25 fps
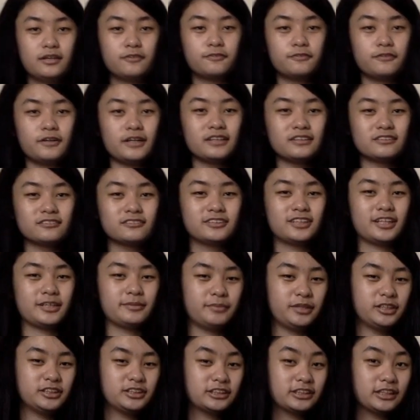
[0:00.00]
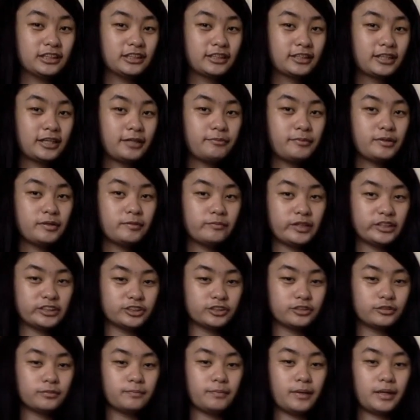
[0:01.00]
Fractal dimension can be
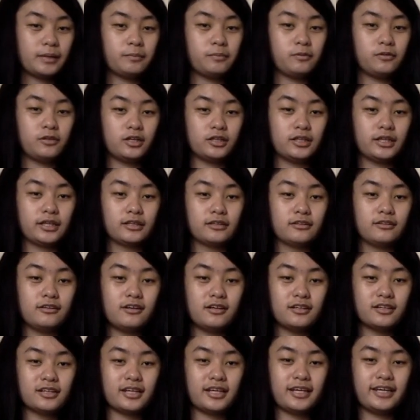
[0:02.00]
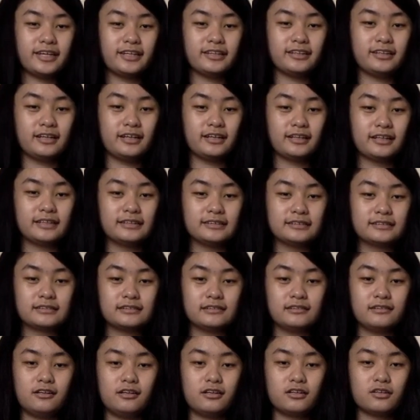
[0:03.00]
measured by plotting log n against
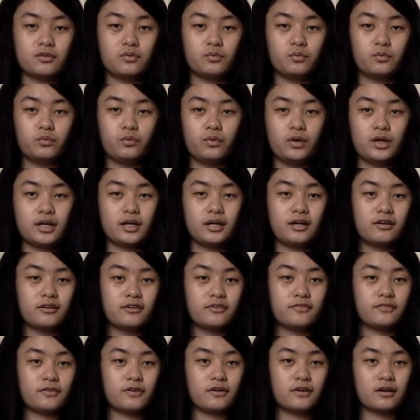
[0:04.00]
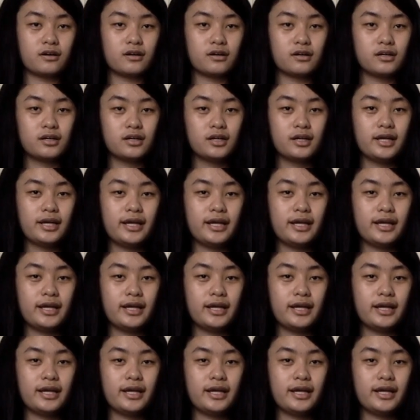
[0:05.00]
log 1 out of R,